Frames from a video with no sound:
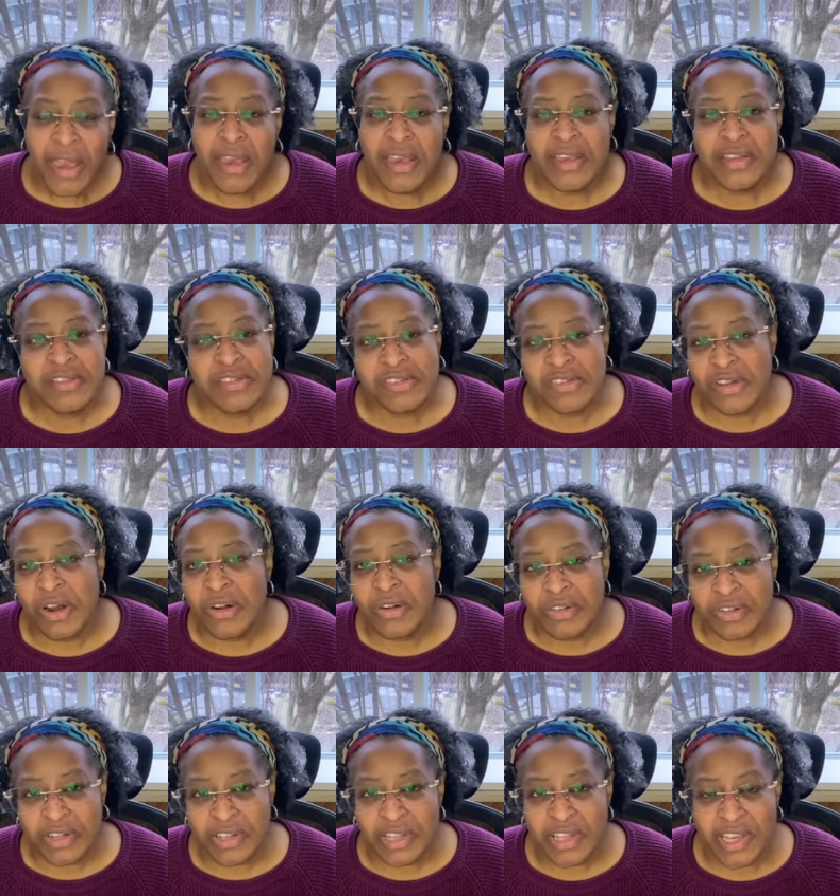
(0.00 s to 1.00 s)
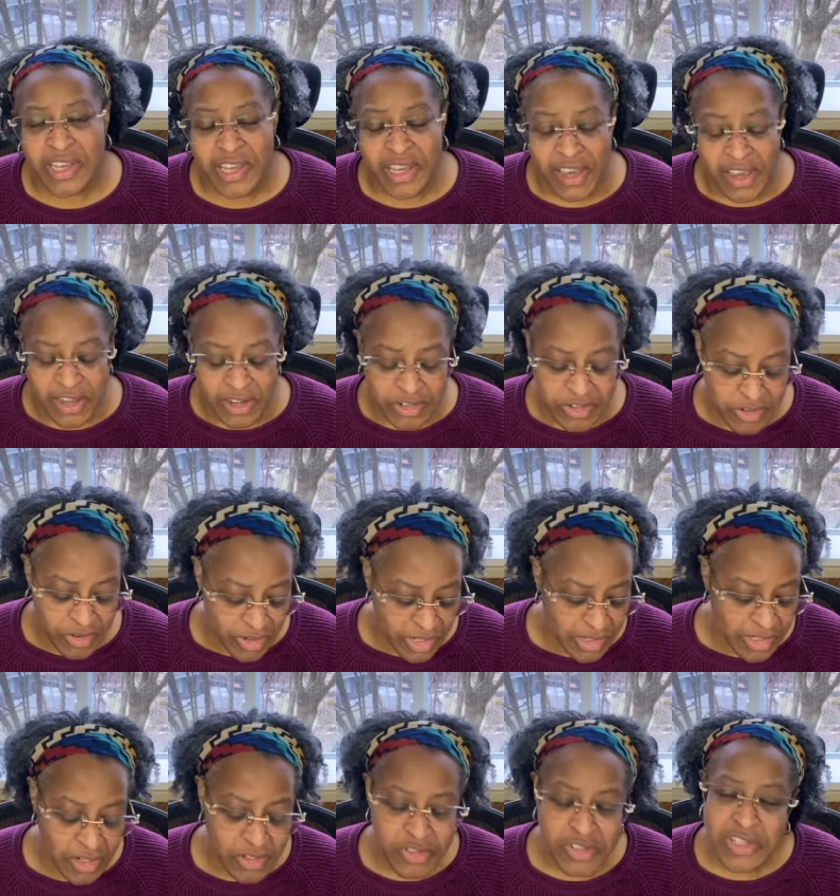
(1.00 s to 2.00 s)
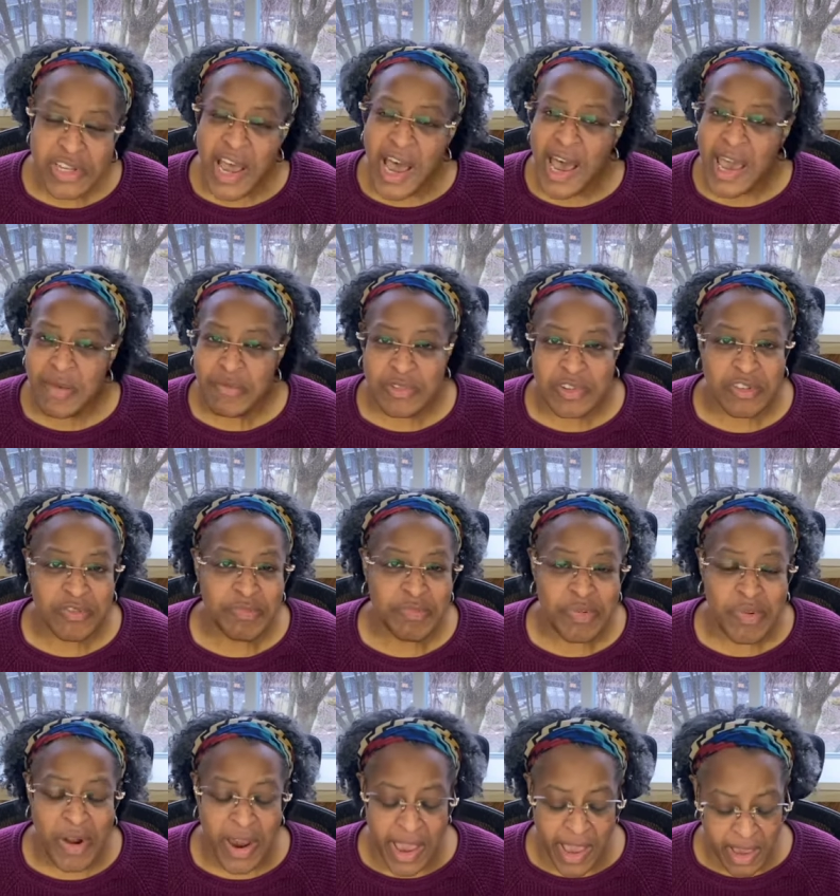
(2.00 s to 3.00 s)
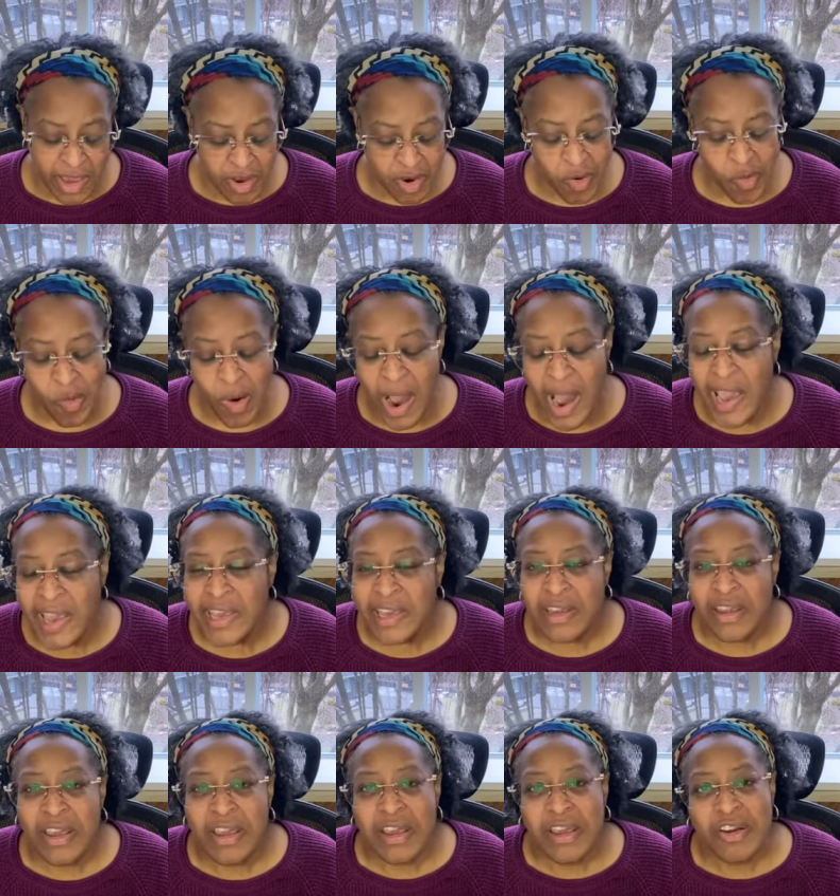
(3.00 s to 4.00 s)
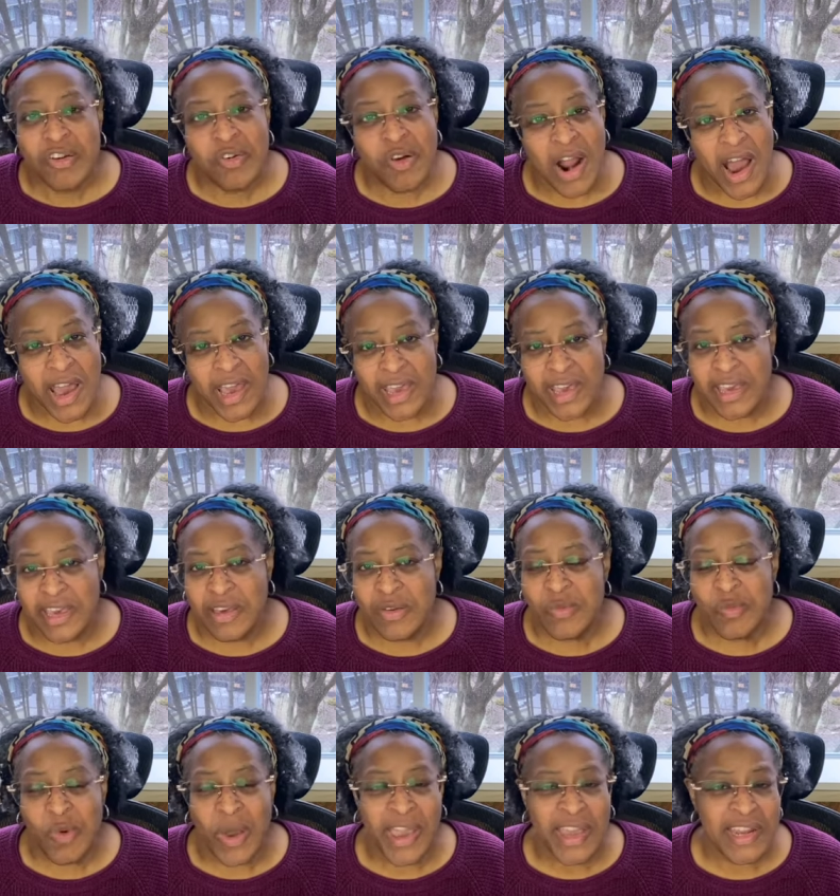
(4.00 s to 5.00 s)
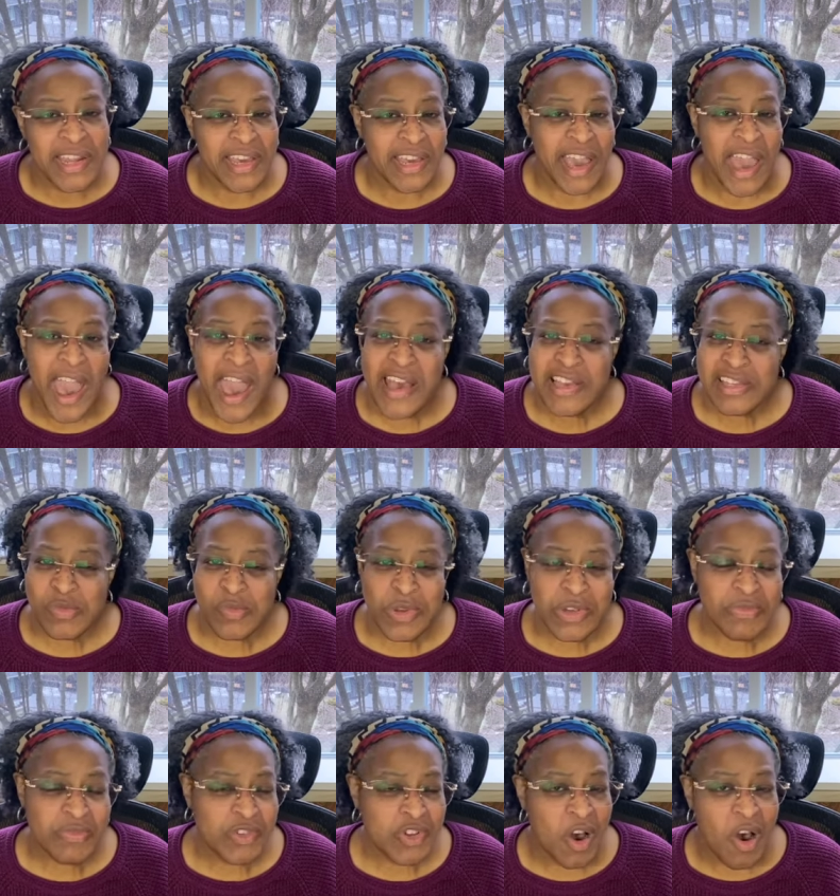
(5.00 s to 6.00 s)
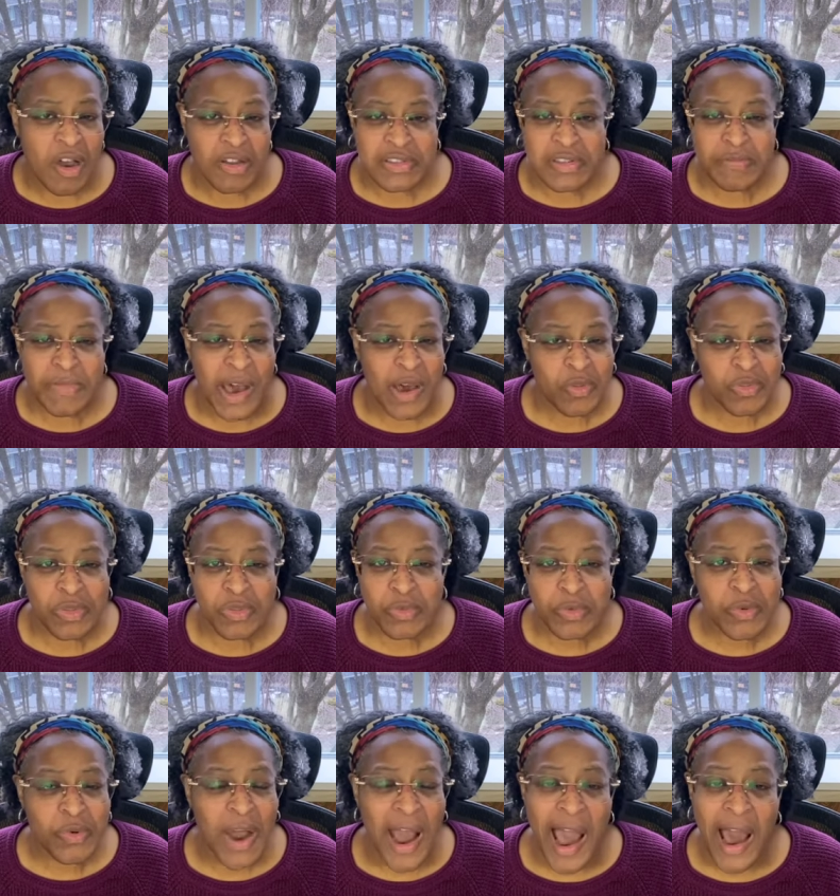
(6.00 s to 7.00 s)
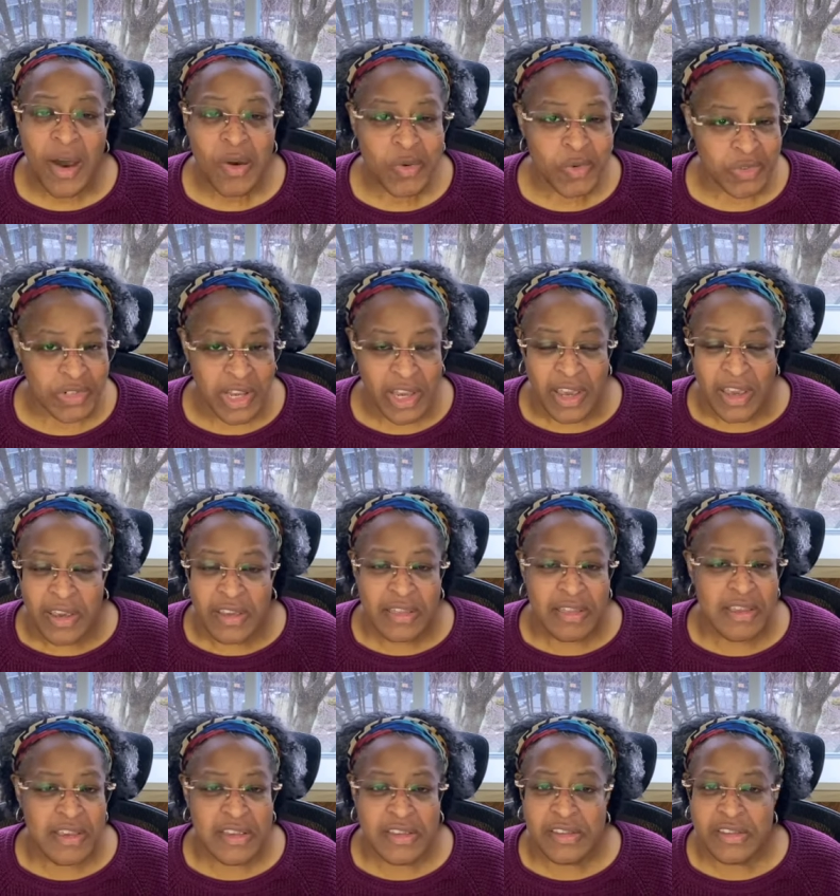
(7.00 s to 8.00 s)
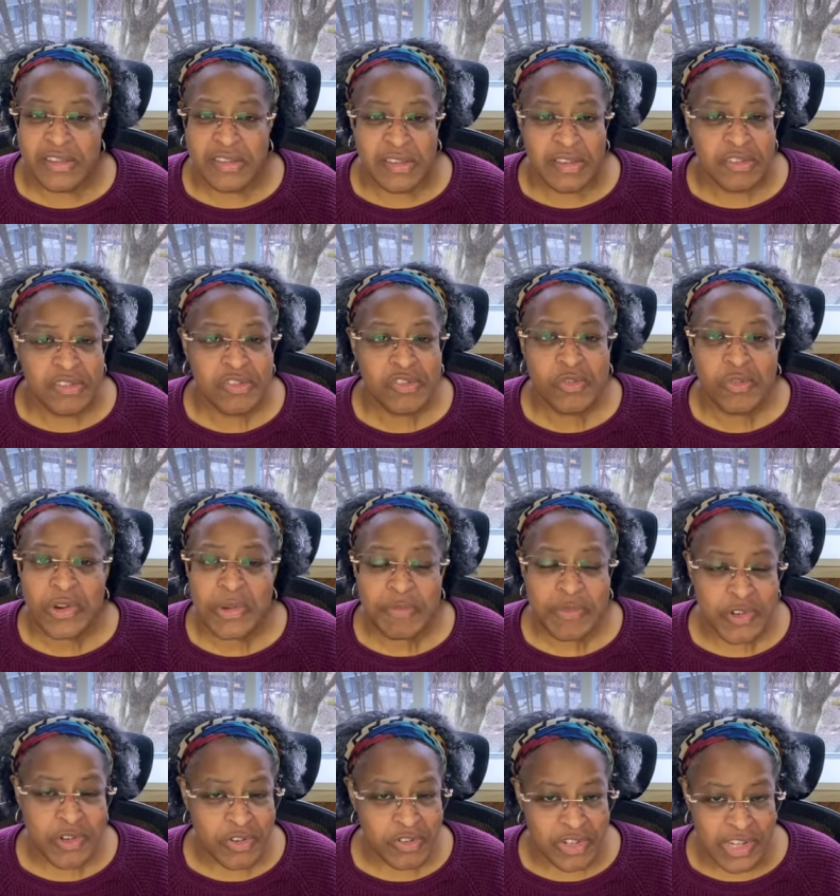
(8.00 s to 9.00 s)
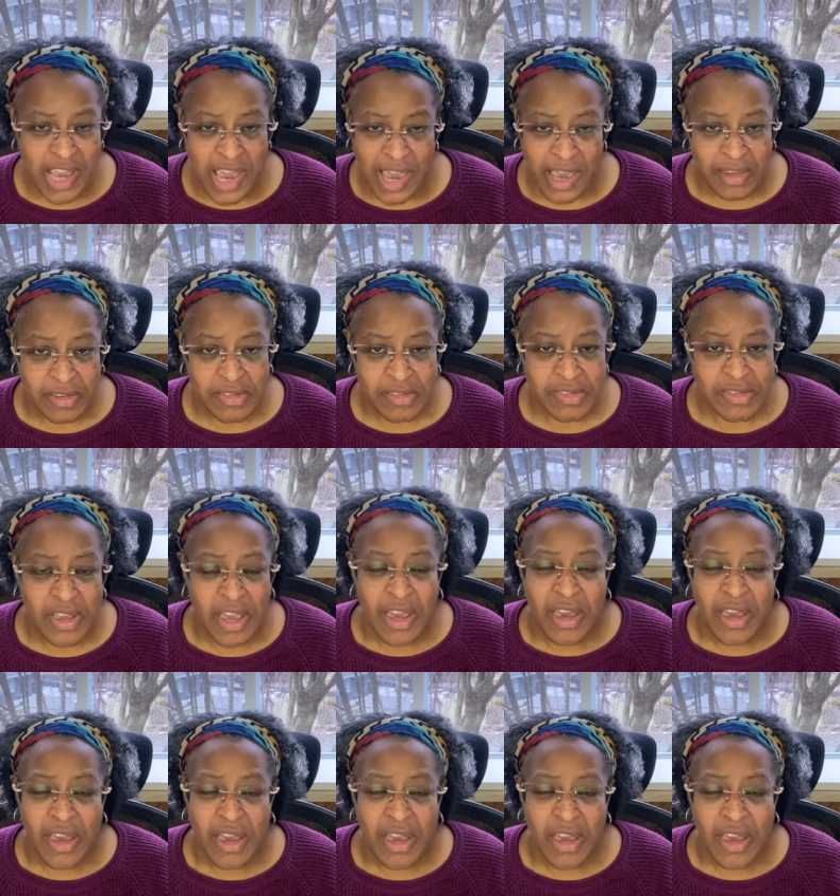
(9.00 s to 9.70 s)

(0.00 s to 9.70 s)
And certainly during those times of praying, quiet, crying, and waiting, as we've talked about throughout these scripture texts,